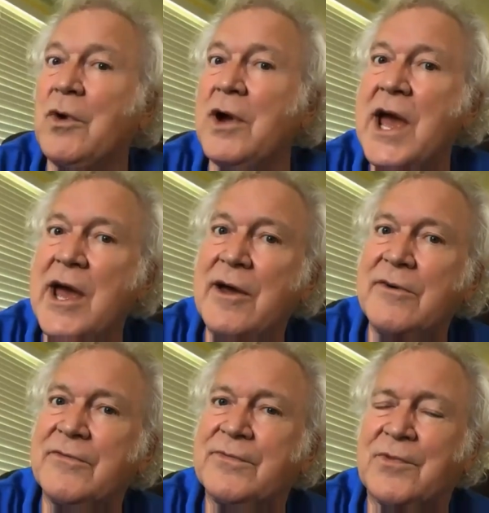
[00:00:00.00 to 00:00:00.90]
we
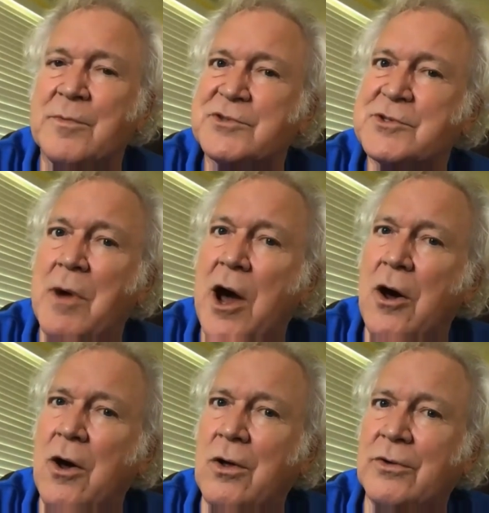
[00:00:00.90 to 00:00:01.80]
have from
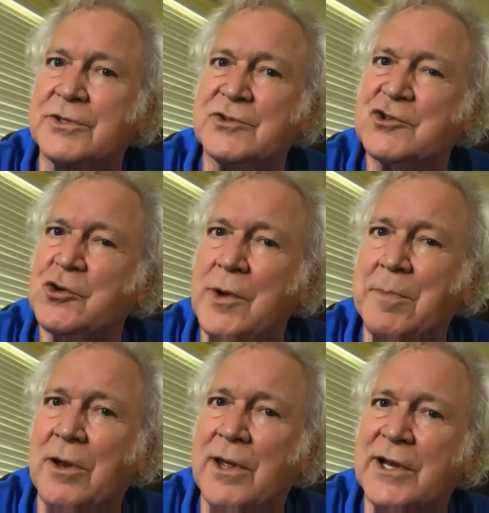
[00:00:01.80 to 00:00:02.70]
small to
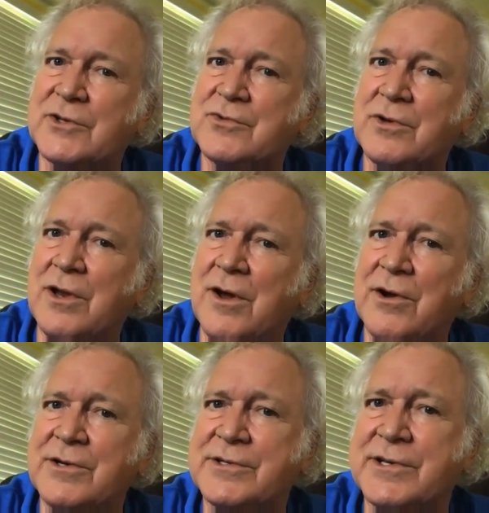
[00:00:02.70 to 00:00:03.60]
triple extra
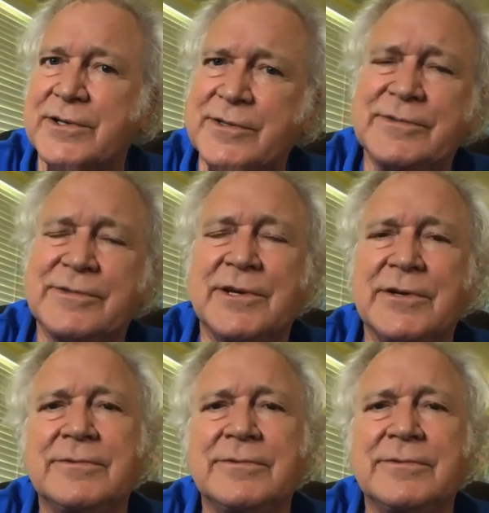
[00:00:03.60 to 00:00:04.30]
large too. So.